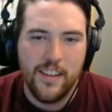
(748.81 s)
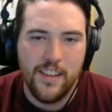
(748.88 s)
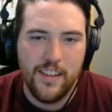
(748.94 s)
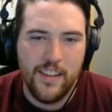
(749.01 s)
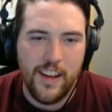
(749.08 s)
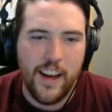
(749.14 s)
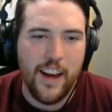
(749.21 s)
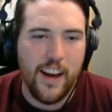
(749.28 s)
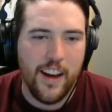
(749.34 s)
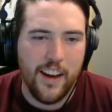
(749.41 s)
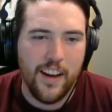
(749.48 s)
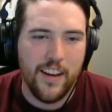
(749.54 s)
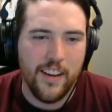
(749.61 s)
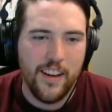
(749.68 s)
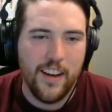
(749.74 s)

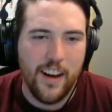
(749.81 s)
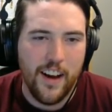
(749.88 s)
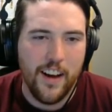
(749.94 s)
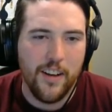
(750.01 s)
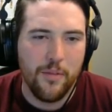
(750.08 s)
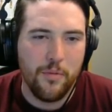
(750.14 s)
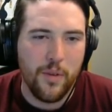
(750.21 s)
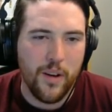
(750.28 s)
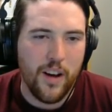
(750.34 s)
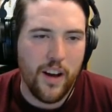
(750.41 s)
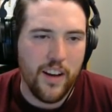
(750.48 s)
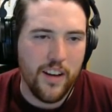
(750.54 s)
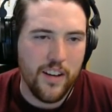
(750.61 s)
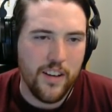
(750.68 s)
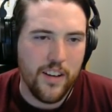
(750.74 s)
Nah, I've,
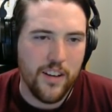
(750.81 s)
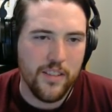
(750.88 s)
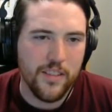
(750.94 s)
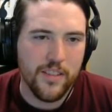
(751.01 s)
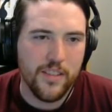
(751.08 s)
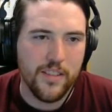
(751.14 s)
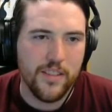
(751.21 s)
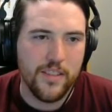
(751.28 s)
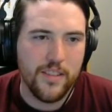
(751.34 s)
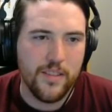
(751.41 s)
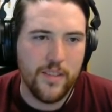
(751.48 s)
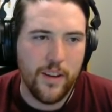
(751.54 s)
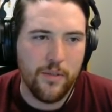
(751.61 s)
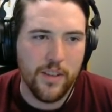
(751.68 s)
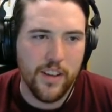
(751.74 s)
I'll,
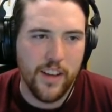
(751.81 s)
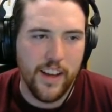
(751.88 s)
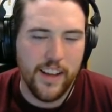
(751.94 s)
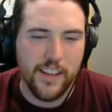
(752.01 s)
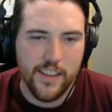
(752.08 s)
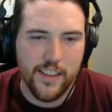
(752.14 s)
I would like